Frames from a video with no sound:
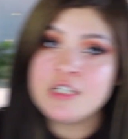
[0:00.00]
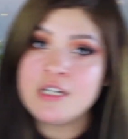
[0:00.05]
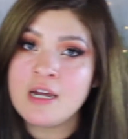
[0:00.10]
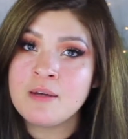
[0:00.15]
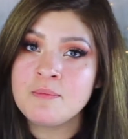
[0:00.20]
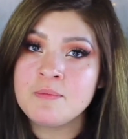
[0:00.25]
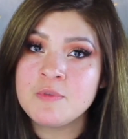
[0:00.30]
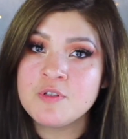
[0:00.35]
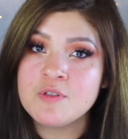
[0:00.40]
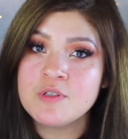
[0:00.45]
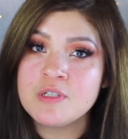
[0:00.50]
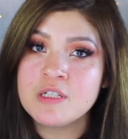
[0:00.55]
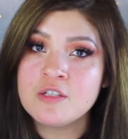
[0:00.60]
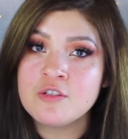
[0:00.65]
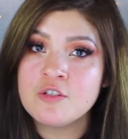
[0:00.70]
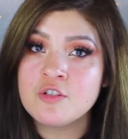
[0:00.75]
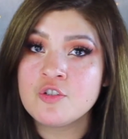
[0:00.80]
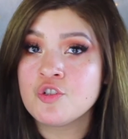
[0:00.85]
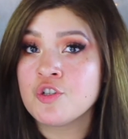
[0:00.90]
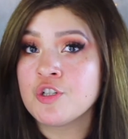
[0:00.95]
I'm using
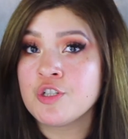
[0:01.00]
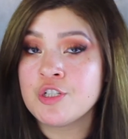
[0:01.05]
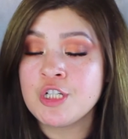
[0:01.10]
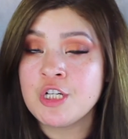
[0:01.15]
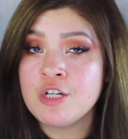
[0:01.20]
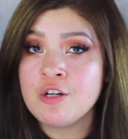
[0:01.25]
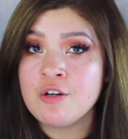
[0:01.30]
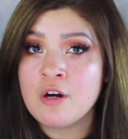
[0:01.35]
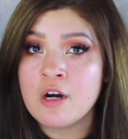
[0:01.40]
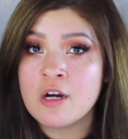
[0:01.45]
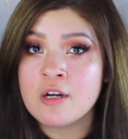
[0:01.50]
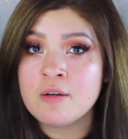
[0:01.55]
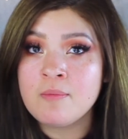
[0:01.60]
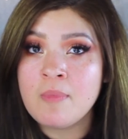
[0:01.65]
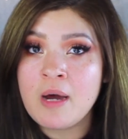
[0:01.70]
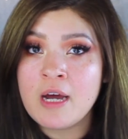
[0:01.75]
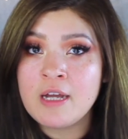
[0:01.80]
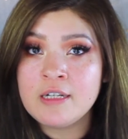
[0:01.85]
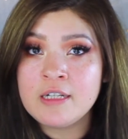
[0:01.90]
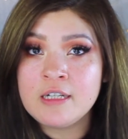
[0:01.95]
the Giorgio
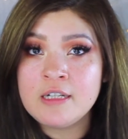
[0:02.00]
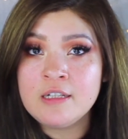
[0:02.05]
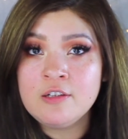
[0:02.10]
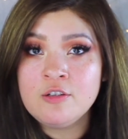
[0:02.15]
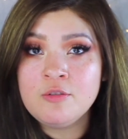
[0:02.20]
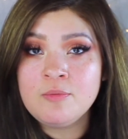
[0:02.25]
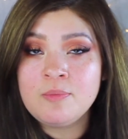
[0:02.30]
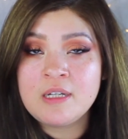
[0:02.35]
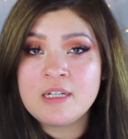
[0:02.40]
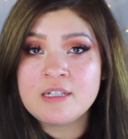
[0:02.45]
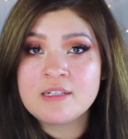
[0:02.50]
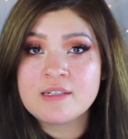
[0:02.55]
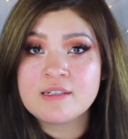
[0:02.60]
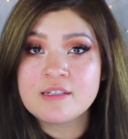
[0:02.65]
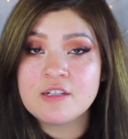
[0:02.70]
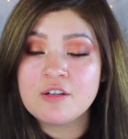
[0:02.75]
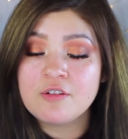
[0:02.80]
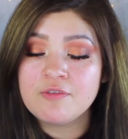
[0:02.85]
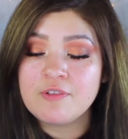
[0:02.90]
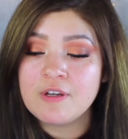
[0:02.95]
Armani Luminous
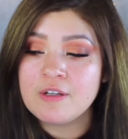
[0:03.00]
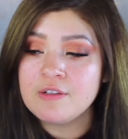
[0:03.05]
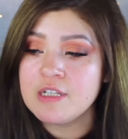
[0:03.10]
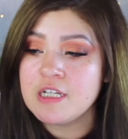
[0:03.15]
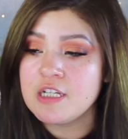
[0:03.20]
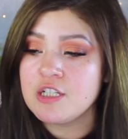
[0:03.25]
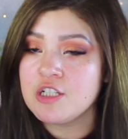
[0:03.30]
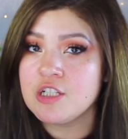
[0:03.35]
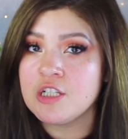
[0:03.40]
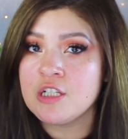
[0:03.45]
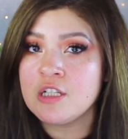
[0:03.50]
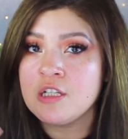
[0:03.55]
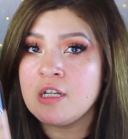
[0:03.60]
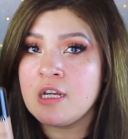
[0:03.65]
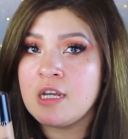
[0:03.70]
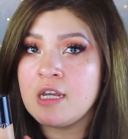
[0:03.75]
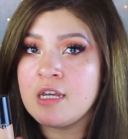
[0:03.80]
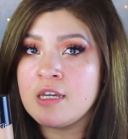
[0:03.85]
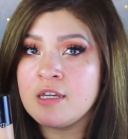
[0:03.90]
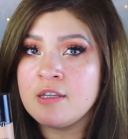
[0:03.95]
Silk Foundation
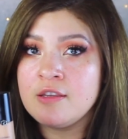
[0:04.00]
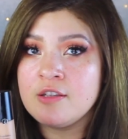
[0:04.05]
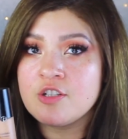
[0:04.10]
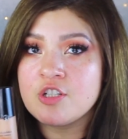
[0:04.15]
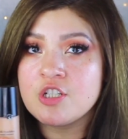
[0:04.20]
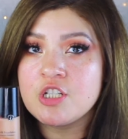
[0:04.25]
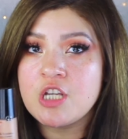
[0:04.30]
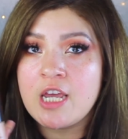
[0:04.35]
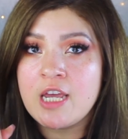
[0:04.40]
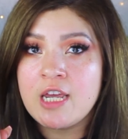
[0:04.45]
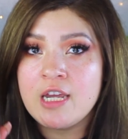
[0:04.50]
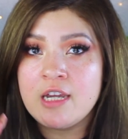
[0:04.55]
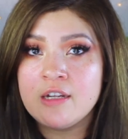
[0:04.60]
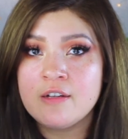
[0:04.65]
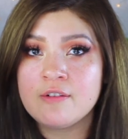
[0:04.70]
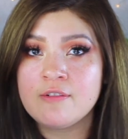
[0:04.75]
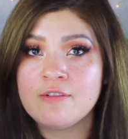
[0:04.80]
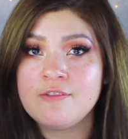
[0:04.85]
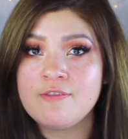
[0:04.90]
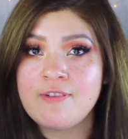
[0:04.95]
in the shade
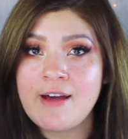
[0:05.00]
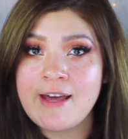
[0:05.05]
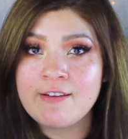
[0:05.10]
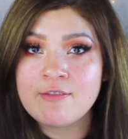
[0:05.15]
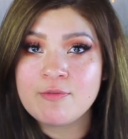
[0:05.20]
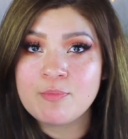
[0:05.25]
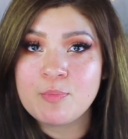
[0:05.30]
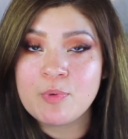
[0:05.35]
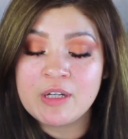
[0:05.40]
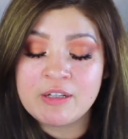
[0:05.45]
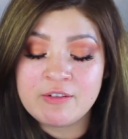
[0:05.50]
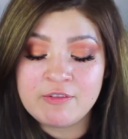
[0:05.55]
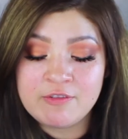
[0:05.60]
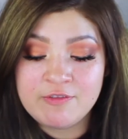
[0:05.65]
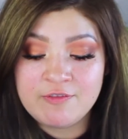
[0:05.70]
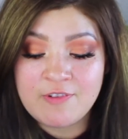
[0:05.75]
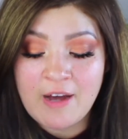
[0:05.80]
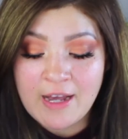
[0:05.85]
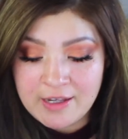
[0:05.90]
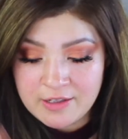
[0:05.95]

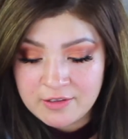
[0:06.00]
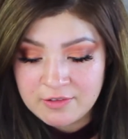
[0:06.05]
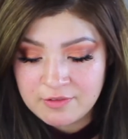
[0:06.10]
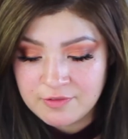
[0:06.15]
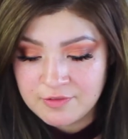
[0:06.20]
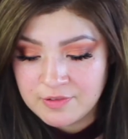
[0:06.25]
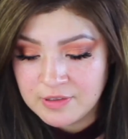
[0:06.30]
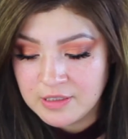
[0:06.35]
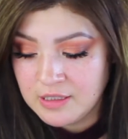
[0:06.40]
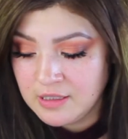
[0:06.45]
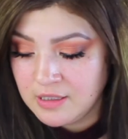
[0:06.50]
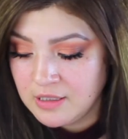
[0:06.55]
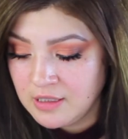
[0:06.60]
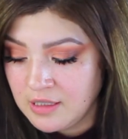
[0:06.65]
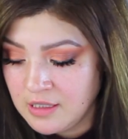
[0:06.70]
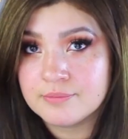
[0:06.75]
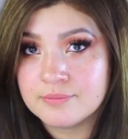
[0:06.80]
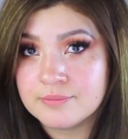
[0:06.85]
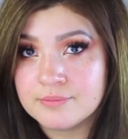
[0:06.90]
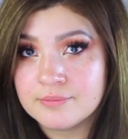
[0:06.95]
5.5.
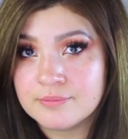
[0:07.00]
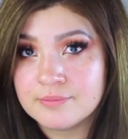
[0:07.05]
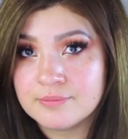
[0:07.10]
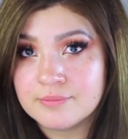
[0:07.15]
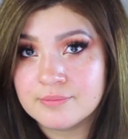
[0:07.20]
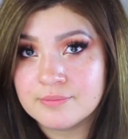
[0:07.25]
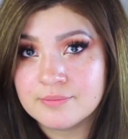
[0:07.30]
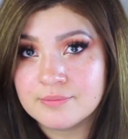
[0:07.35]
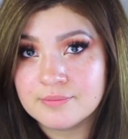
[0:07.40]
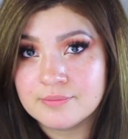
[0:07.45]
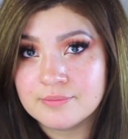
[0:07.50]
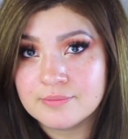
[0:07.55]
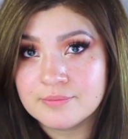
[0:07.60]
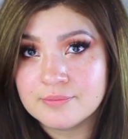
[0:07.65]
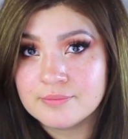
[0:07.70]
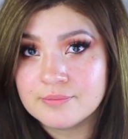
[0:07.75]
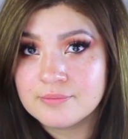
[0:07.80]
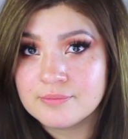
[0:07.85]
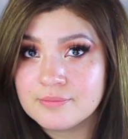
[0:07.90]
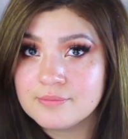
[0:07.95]
And I'm gonna go
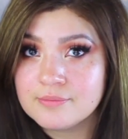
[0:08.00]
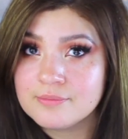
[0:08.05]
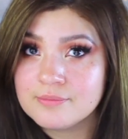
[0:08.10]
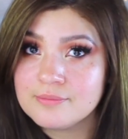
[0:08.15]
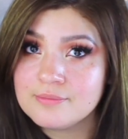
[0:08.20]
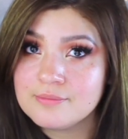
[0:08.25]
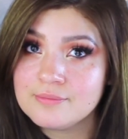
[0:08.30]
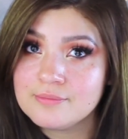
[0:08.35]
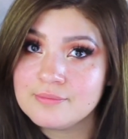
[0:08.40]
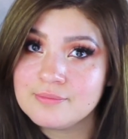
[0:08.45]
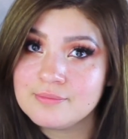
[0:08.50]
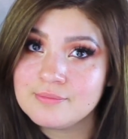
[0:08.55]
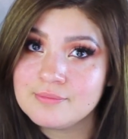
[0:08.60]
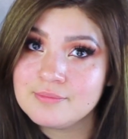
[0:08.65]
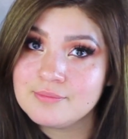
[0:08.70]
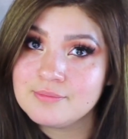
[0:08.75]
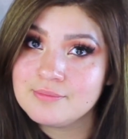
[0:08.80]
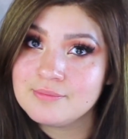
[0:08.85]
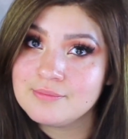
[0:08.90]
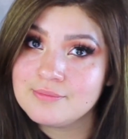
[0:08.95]
ahead and apply the
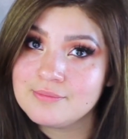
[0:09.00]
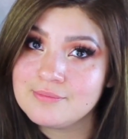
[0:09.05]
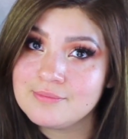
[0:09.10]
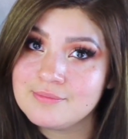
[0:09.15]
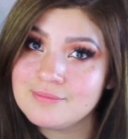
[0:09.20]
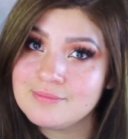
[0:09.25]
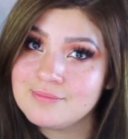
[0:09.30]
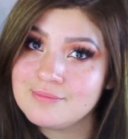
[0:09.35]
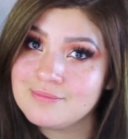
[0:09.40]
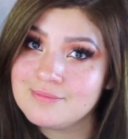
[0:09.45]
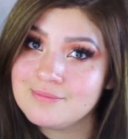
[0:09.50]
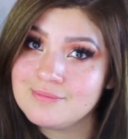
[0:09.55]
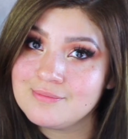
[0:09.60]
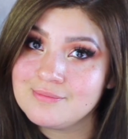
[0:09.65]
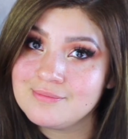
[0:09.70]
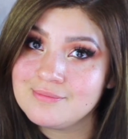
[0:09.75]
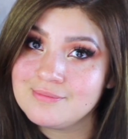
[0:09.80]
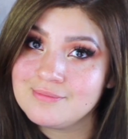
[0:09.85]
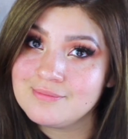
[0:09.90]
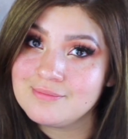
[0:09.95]
foundation with the brush,
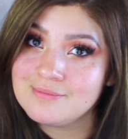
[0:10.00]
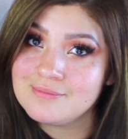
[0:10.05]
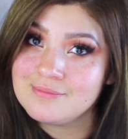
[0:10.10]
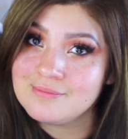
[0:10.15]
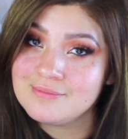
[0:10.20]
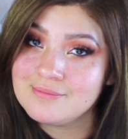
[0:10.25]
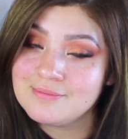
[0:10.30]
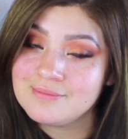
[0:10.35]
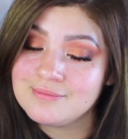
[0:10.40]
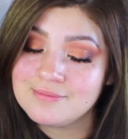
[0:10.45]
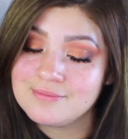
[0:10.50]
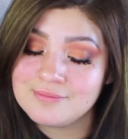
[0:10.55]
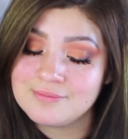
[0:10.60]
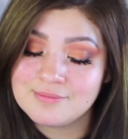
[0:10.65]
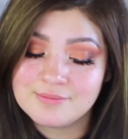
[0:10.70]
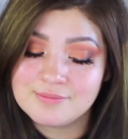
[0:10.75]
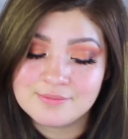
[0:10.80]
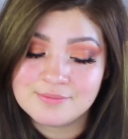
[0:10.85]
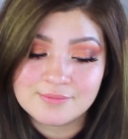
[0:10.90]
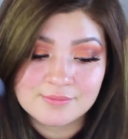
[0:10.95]
and I'm using the one from
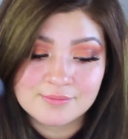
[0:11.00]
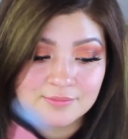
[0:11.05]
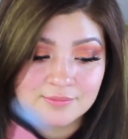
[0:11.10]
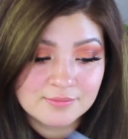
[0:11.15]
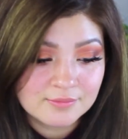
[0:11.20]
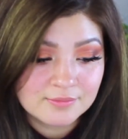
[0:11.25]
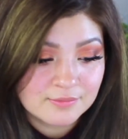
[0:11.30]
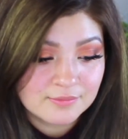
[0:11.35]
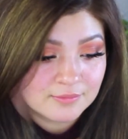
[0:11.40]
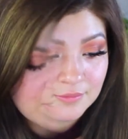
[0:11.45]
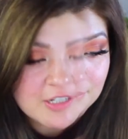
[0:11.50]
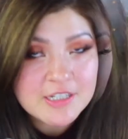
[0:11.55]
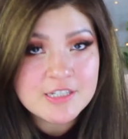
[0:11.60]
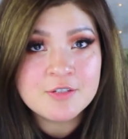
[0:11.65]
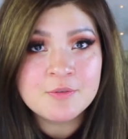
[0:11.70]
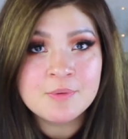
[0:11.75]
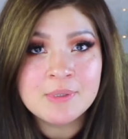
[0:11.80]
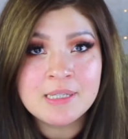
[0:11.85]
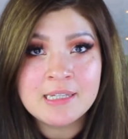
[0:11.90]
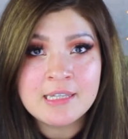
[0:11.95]
Real Technique. Okay,
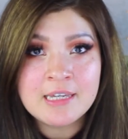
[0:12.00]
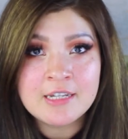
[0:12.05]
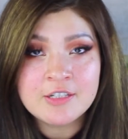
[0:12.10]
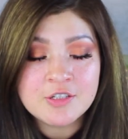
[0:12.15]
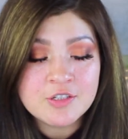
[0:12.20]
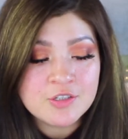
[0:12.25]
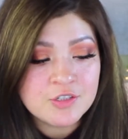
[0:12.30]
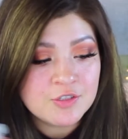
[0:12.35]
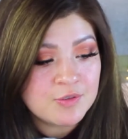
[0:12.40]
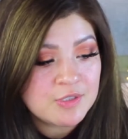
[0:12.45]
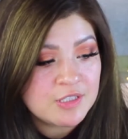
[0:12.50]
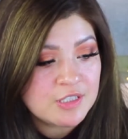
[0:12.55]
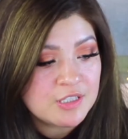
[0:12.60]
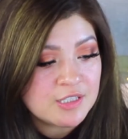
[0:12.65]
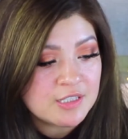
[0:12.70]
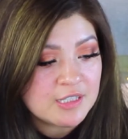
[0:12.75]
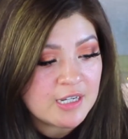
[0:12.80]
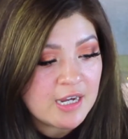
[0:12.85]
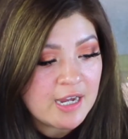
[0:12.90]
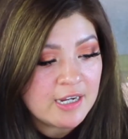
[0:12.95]
so what I like to do is
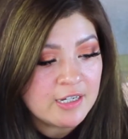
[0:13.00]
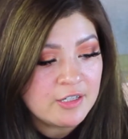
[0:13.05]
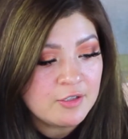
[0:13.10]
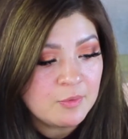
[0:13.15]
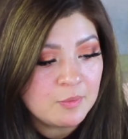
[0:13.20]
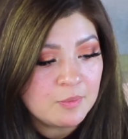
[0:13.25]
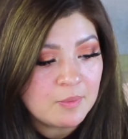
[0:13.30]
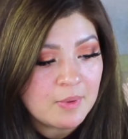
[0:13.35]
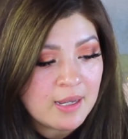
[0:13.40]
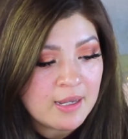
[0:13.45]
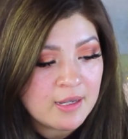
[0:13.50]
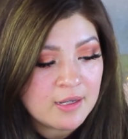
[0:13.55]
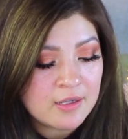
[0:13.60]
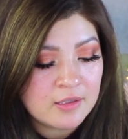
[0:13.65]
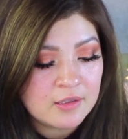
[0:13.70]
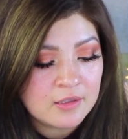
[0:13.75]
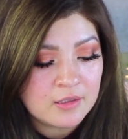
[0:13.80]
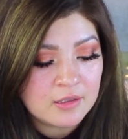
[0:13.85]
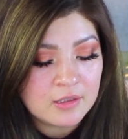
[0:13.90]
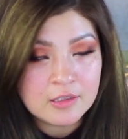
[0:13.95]
just kind of wet
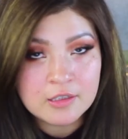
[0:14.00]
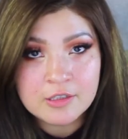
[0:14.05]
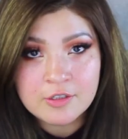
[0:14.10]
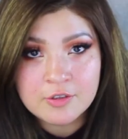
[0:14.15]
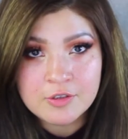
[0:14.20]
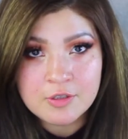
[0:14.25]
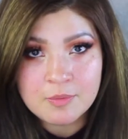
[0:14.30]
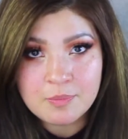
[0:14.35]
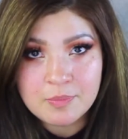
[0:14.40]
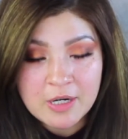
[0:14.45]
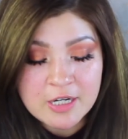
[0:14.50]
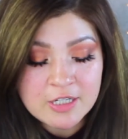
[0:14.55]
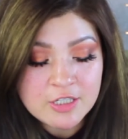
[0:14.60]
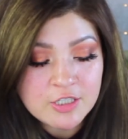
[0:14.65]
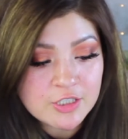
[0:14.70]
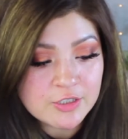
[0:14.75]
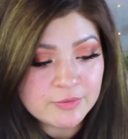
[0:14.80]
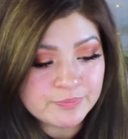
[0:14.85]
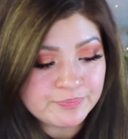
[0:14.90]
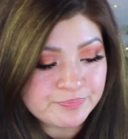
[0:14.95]
a little the brush.